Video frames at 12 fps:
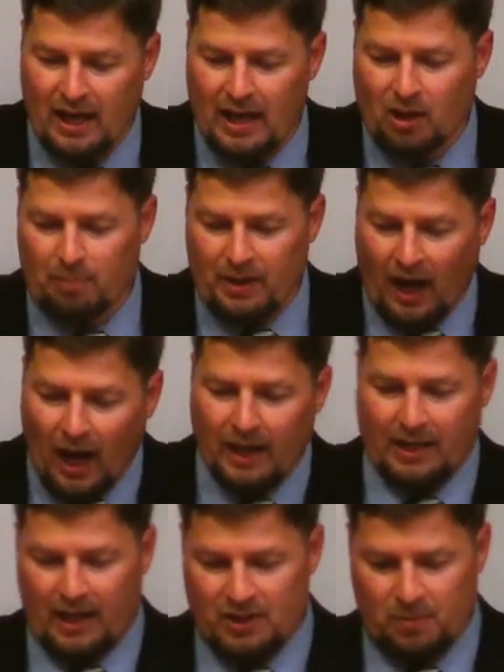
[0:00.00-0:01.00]
anger be hot
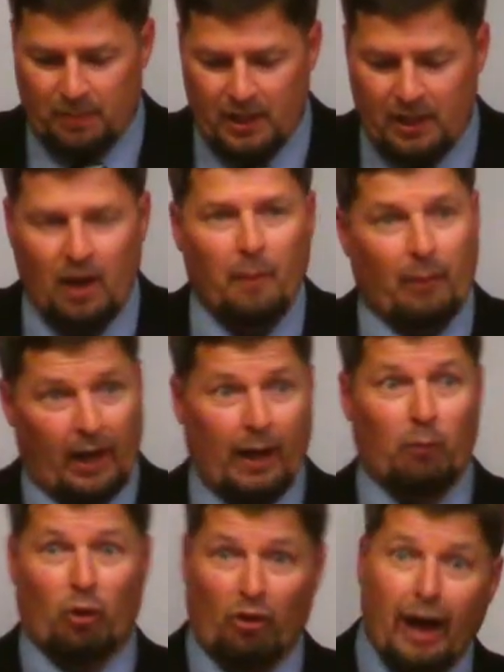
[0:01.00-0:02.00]
against me, but I
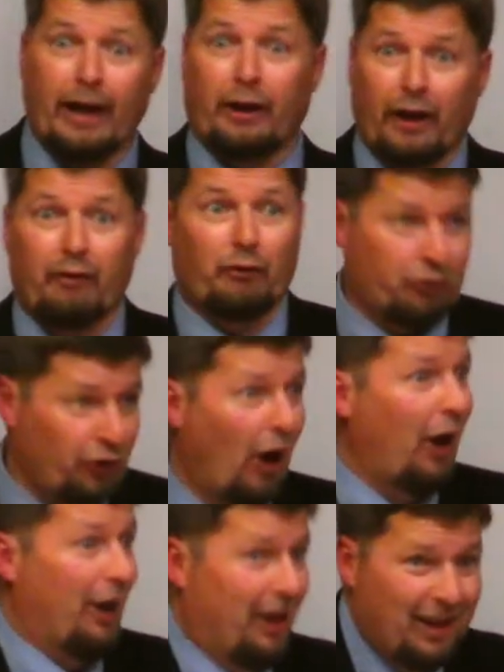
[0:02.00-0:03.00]
would like another sign.